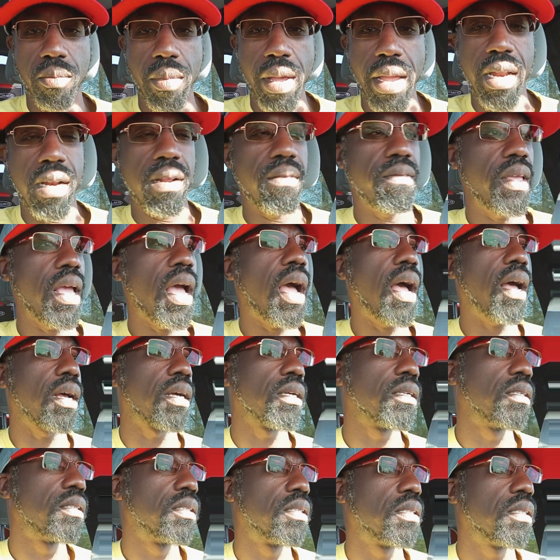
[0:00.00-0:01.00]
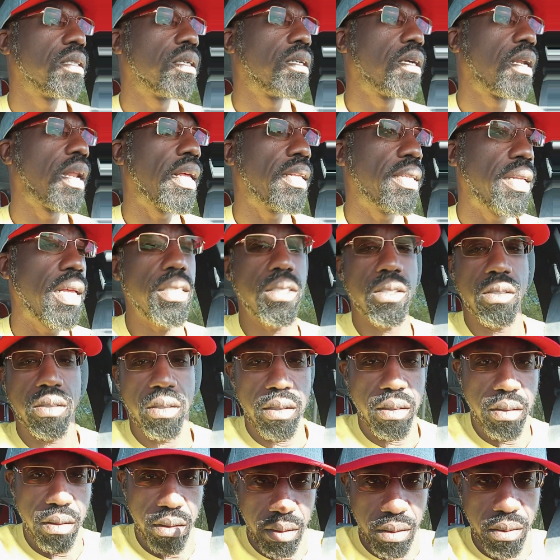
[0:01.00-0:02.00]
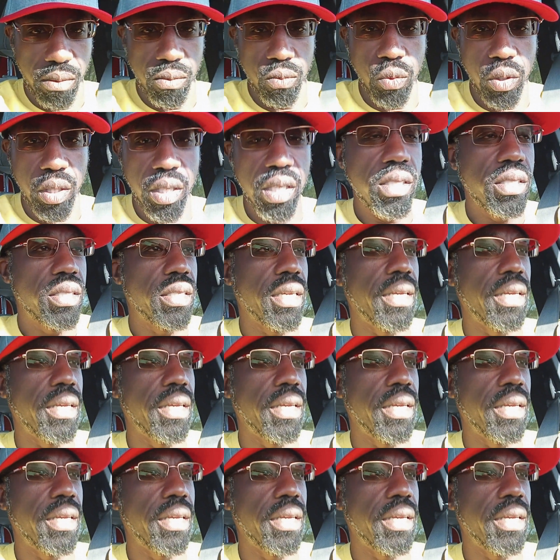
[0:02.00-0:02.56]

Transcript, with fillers: man of Yah. That, that's what he